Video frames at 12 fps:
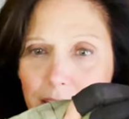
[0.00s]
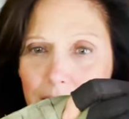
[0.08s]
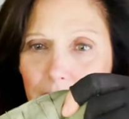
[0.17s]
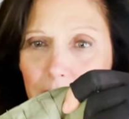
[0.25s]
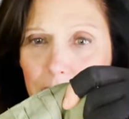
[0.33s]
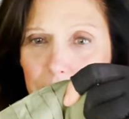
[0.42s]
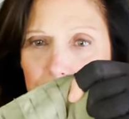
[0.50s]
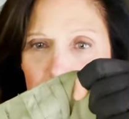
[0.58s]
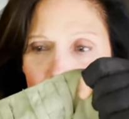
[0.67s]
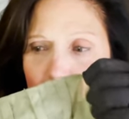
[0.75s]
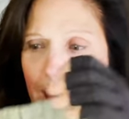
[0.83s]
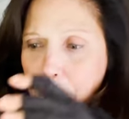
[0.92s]
The
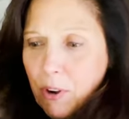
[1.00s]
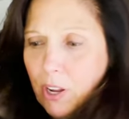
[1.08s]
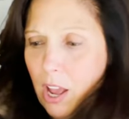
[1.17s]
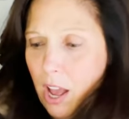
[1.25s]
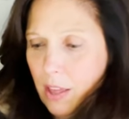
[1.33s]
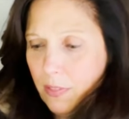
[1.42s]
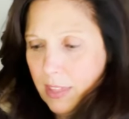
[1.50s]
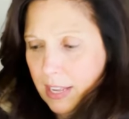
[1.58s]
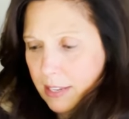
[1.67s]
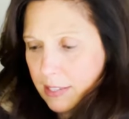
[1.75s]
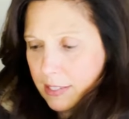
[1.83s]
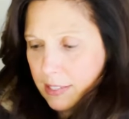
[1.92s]
fabric on
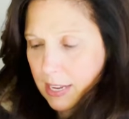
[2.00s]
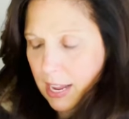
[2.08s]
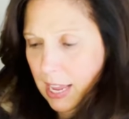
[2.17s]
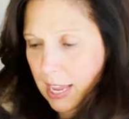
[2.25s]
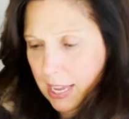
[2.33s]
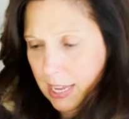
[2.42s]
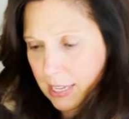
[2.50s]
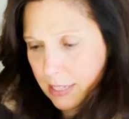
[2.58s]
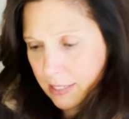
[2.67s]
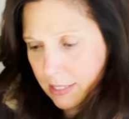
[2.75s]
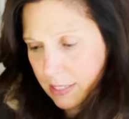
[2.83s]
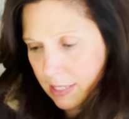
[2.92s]
this
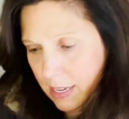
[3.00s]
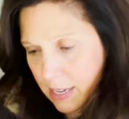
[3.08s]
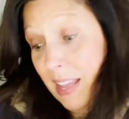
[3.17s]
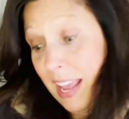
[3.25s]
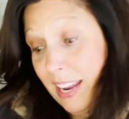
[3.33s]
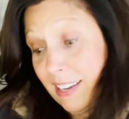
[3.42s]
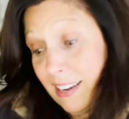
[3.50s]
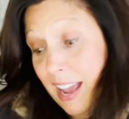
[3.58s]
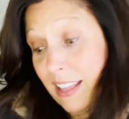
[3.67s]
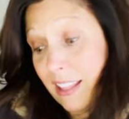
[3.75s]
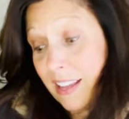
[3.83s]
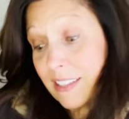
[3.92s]
is a
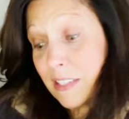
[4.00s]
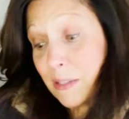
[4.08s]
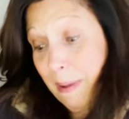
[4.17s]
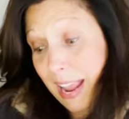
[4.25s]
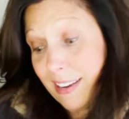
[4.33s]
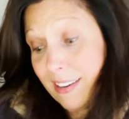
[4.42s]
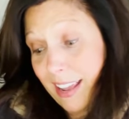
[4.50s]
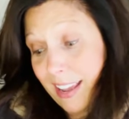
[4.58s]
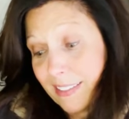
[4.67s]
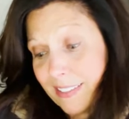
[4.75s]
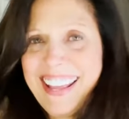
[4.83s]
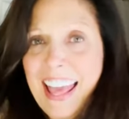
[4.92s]
nylon
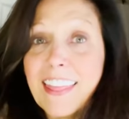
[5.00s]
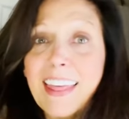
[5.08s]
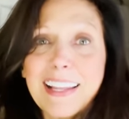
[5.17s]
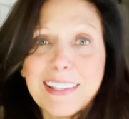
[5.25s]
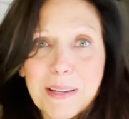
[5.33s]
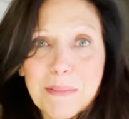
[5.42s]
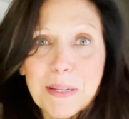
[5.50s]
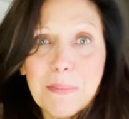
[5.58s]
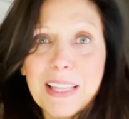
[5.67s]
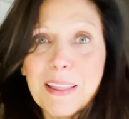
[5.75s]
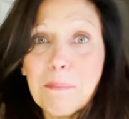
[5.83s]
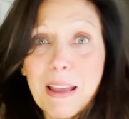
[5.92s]
spandex. That seems to
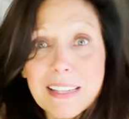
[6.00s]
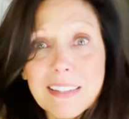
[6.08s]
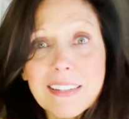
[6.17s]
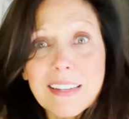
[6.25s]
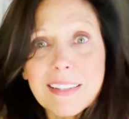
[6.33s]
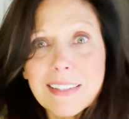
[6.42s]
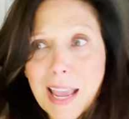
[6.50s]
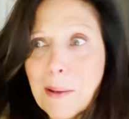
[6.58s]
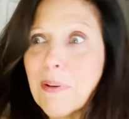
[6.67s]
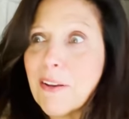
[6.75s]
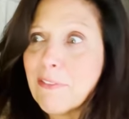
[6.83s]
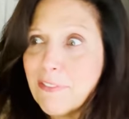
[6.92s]
be the best
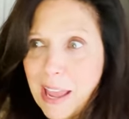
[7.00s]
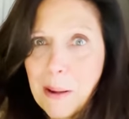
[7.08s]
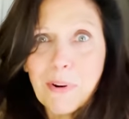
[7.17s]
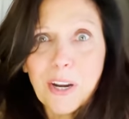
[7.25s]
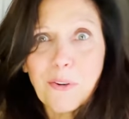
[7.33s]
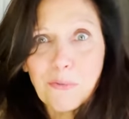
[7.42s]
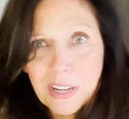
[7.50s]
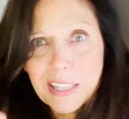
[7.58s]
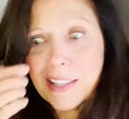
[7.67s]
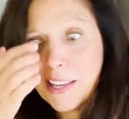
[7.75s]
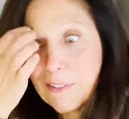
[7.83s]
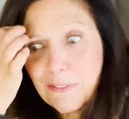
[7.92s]
type of fabric,
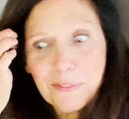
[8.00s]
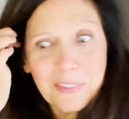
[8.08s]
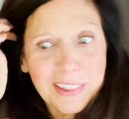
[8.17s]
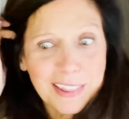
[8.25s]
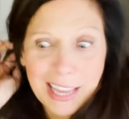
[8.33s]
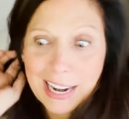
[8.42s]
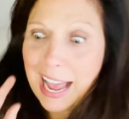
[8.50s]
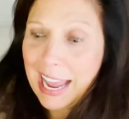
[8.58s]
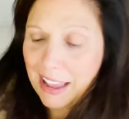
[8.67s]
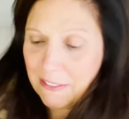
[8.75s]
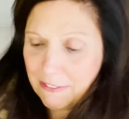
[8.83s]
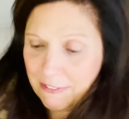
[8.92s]
really, that I
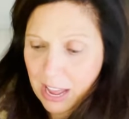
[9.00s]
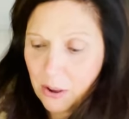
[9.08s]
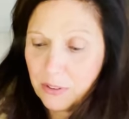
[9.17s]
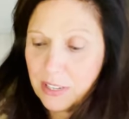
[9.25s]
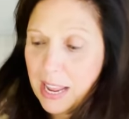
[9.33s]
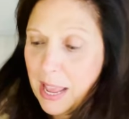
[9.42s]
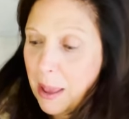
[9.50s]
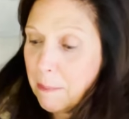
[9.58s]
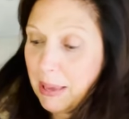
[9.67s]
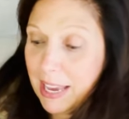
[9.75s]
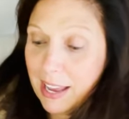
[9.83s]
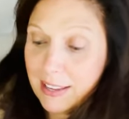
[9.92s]
have found,
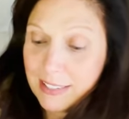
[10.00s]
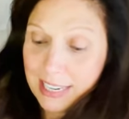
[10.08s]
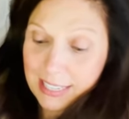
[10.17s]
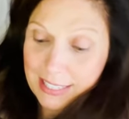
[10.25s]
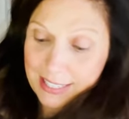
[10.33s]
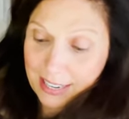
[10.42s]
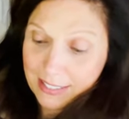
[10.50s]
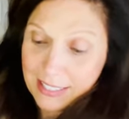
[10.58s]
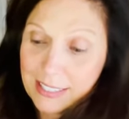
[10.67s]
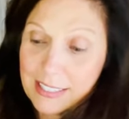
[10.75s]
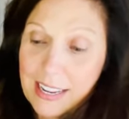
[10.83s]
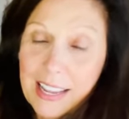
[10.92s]
because it
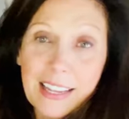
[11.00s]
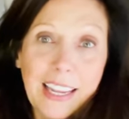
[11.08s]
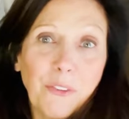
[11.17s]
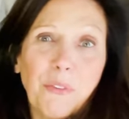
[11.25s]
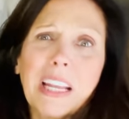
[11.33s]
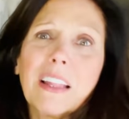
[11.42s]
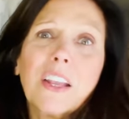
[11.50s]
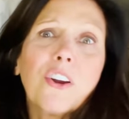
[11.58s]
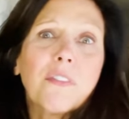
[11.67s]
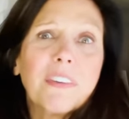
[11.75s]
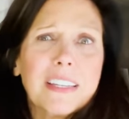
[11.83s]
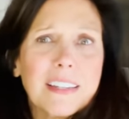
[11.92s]
doesn't get wrinkly, or
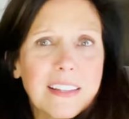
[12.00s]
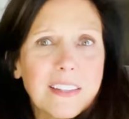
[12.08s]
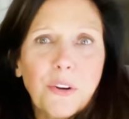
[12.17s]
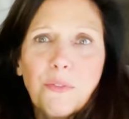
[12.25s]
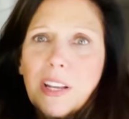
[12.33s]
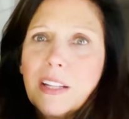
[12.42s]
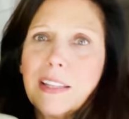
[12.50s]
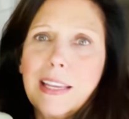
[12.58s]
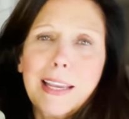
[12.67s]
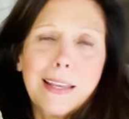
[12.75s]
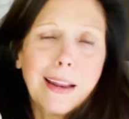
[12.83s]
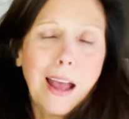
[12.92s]
if it does get wrinkly,
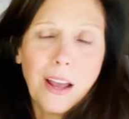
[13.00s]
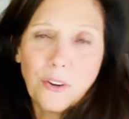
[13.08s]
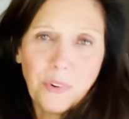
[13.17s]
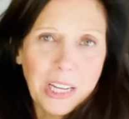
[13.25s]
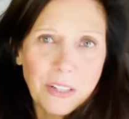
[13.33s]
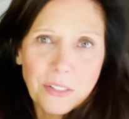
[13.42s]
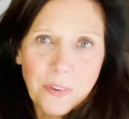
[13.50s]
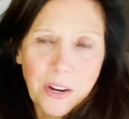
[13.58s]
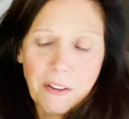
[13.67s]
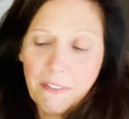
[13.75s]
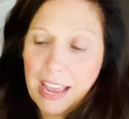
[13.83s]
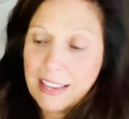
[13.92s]
it unwrinkles
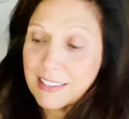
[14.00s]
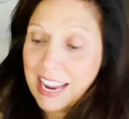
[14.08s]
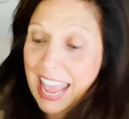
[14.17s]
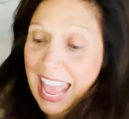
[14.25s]
very fast.